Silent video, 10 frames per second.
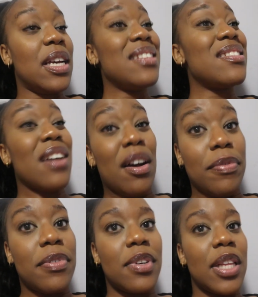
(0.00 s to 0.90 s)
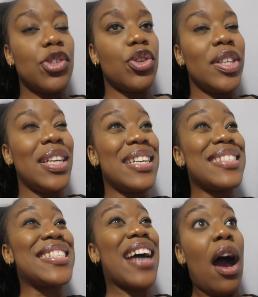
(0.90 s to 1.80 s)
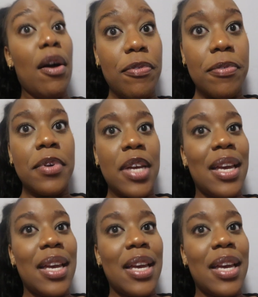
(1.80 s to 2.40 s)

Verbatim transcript: It's tough. That journey is tough.